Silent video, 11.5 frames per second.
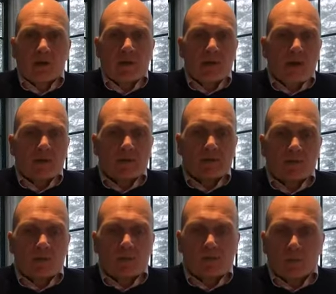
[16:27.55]
And
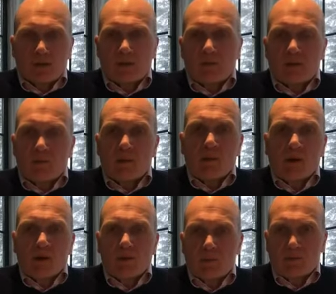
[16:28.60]
particularly middle
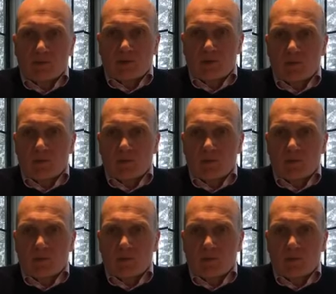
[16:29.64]
market businesses.